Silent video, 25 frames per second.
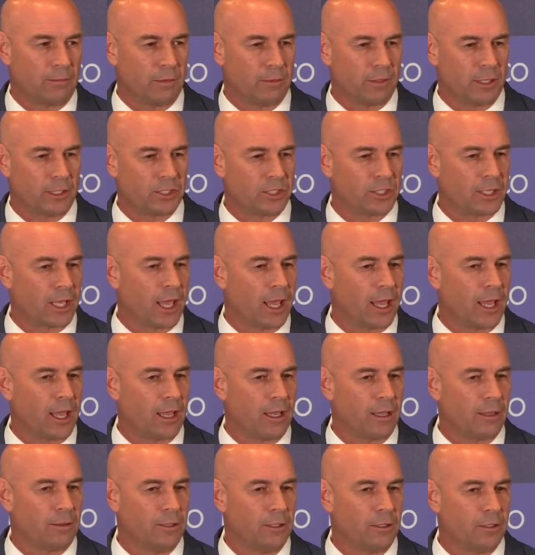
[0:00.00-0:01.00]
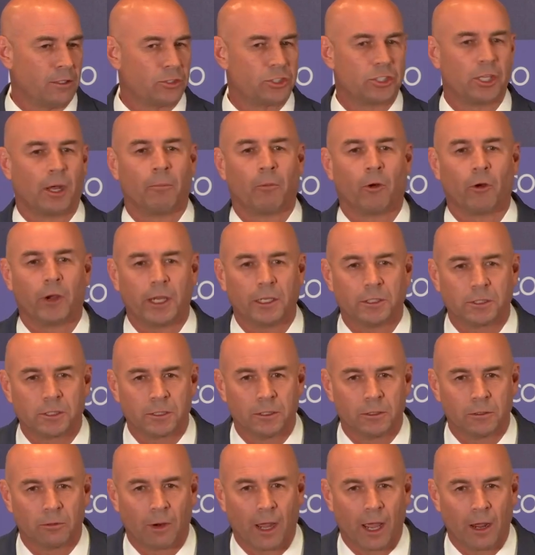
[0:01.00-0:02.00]
let's say, submarines,
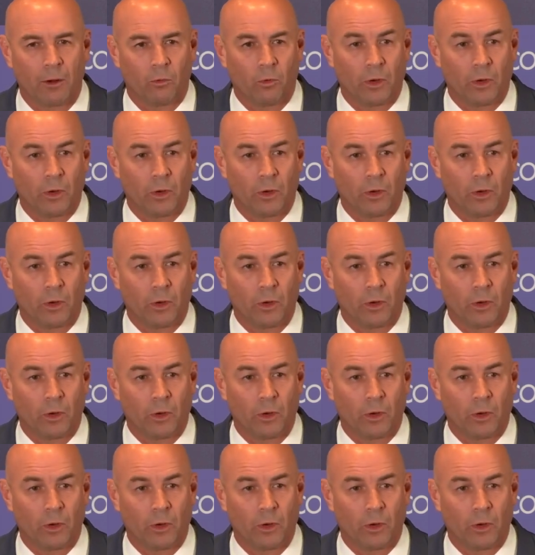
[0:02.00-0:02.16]
right?